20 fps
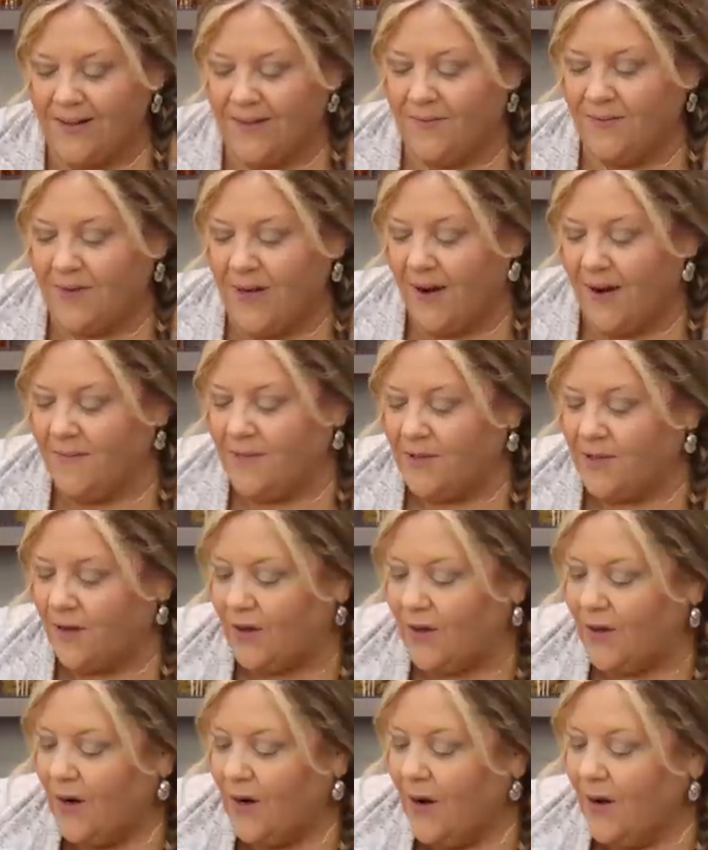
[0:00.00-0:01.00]
Sometimes
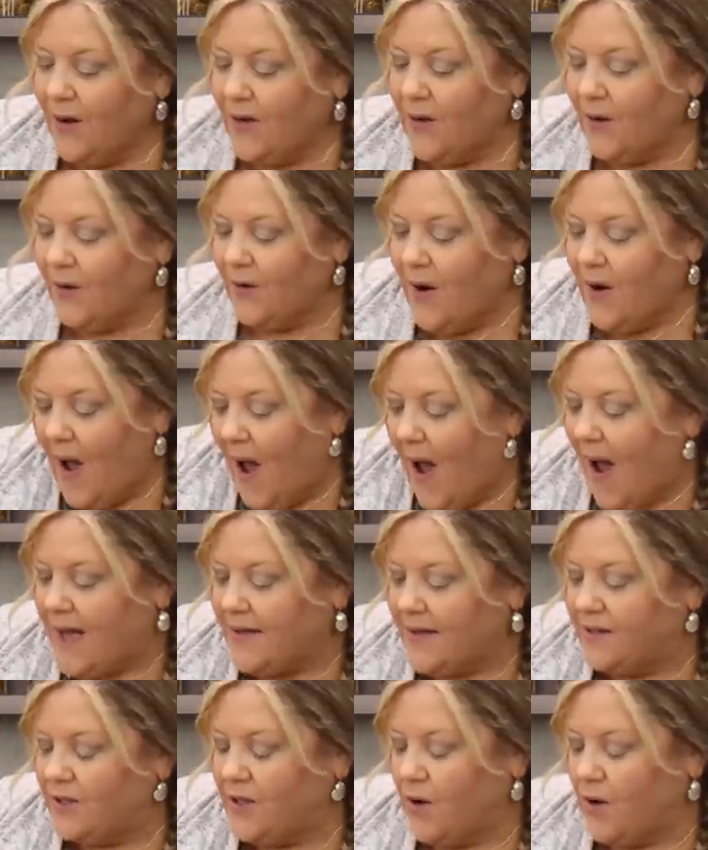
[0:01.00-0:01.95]
you're you're not.